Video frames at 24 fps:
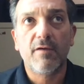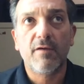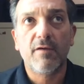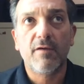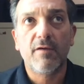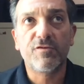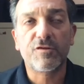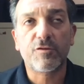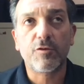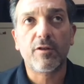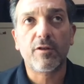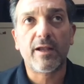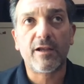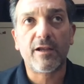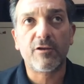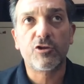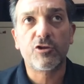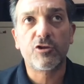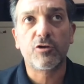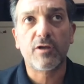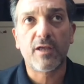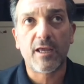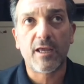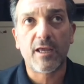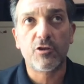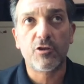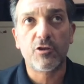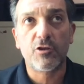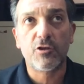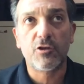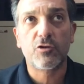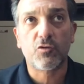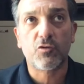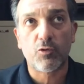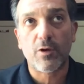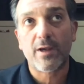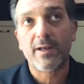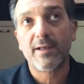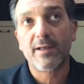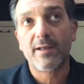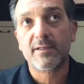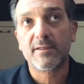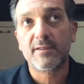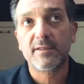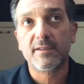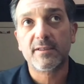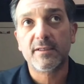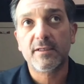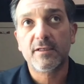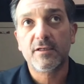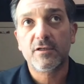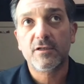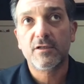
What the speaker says: physical education credit